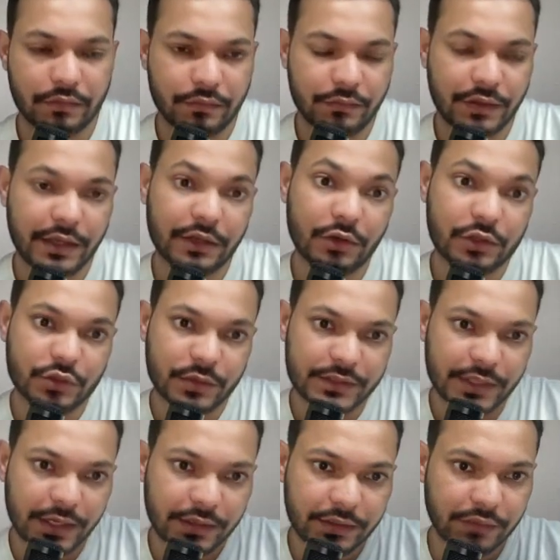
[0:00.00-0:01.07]
We can also
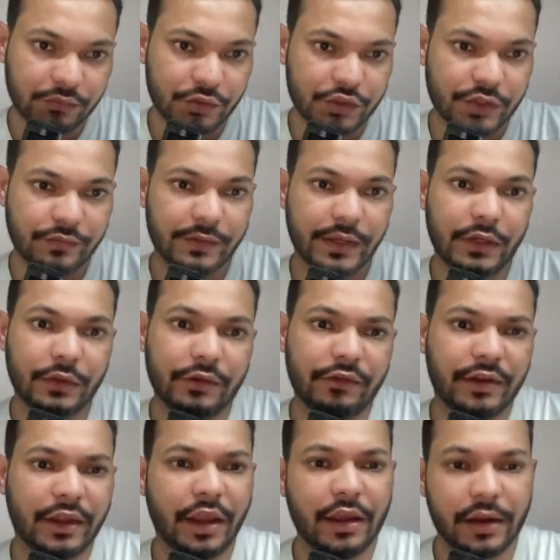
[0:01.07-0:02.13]
assign conversion value and
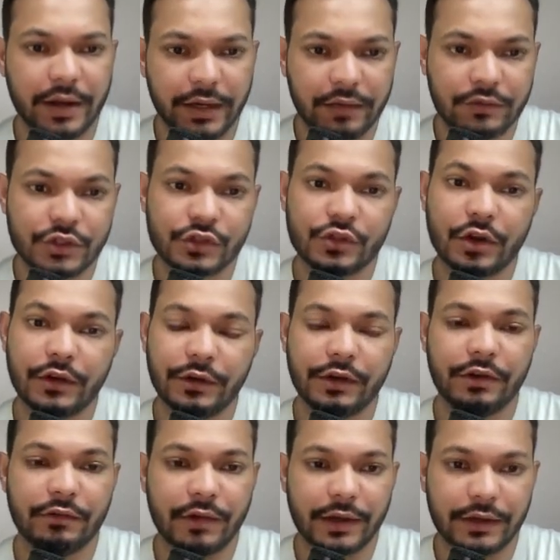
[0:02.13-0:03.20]
tracking ID, which is not
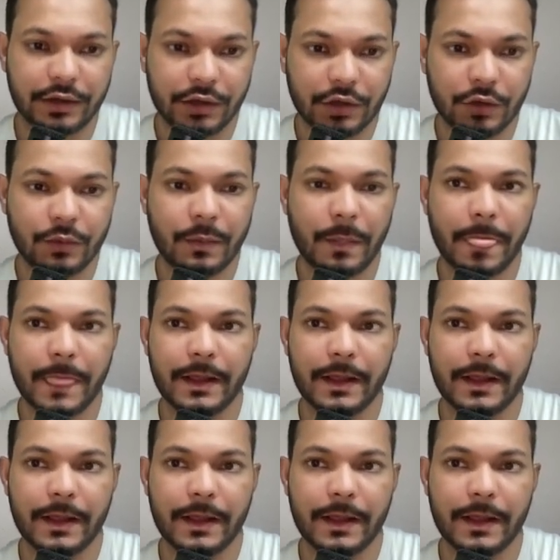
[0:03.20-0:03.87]
needed right now.